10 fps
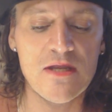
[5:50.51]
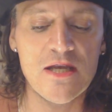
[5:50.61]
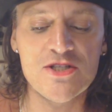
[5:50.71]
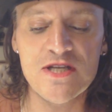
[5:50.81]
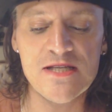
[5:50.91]

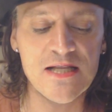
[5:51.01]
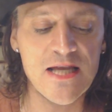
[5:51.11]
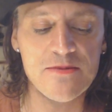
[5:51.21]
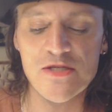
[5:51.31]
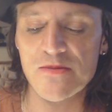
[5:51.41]
because she doesn't
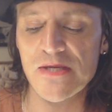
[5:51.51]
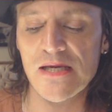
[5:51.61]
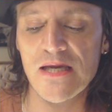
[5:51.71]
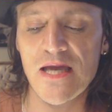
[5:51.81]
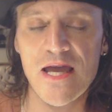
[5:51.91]
claim to
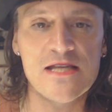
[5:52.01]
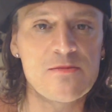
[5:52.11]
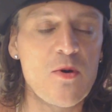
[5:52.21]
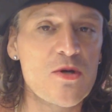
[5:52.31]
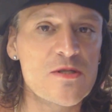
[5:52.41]
be a
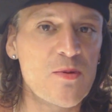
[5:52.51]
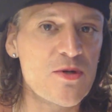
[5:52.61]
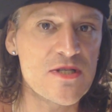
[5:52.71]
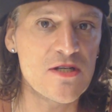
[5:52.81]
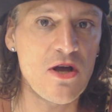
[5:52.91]

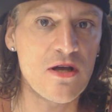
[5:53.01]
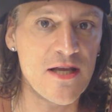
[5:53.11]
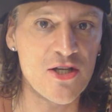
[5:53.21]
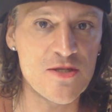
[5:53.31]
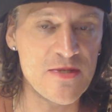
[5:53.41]
spokesperson
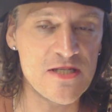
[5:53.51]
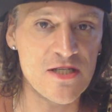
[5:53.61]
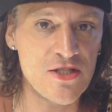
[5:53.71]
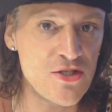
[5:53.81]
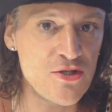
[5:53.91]
on
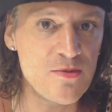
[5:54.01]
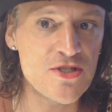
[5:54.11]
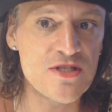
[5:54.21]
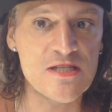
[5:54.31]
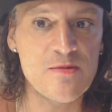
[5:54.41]
LGBTQ,
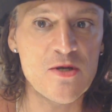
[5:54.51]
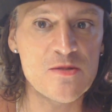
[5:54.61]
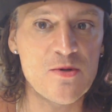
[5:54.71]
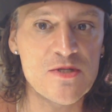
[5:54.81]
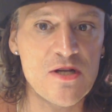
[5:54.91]
but she's a
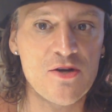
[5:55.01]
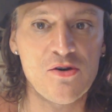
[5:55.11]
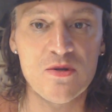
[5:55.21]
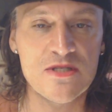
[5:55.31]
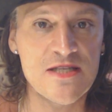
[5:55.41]
spokesperson on
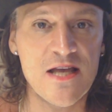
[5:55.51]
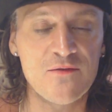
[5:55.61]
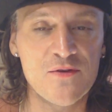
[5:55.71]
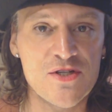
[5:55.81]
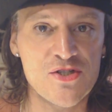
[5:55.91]
her own
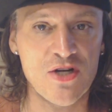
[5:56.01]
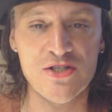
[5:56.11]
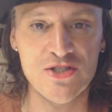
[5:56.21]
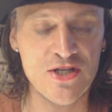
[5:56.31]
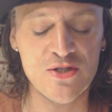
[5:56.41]
self, which is
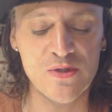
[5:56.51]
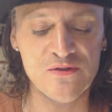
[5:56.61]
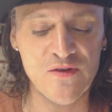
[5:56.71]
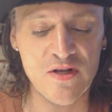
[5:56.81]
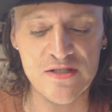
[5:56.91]
transgender,
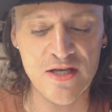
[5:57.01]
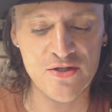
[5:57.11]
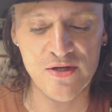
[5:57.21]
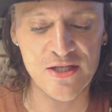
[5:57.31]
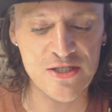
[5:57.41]
which falls
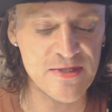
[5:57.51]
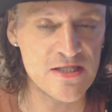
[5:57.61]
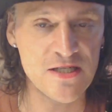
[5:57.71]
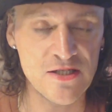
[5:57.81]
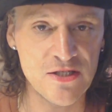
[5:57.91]
under
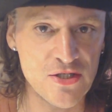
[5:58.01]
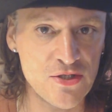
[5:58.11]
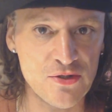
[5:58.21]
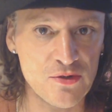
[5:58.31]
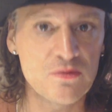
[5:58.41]

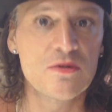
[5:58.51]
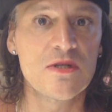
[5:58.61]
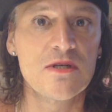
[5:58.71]
LGBTQ,